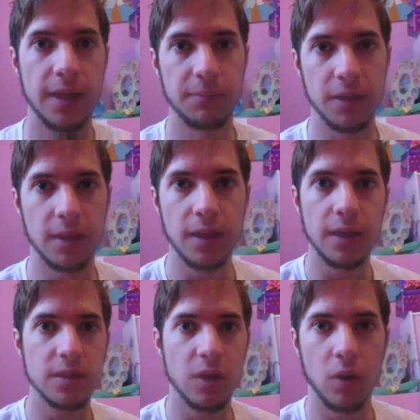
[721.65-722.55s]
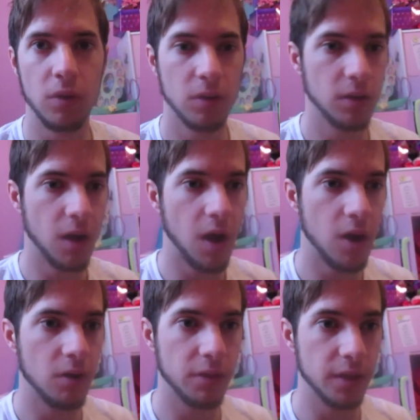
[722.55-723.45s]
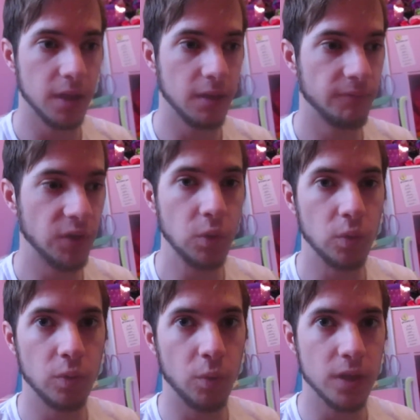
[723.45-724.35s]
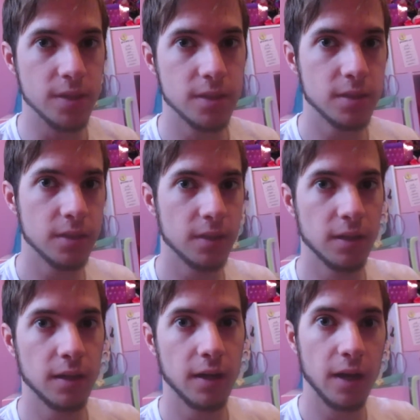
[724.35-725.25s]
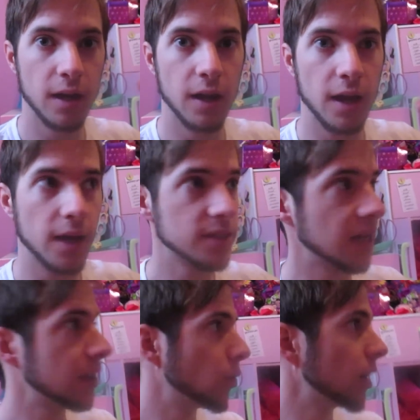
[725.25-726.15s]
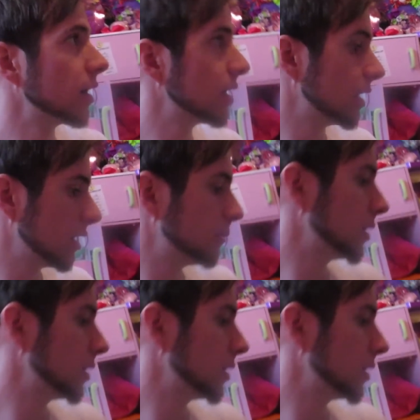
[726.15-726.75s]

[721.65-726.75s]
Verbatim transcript: an empty thing, Wait. so all the food Wait. was Wait. exactly where it needed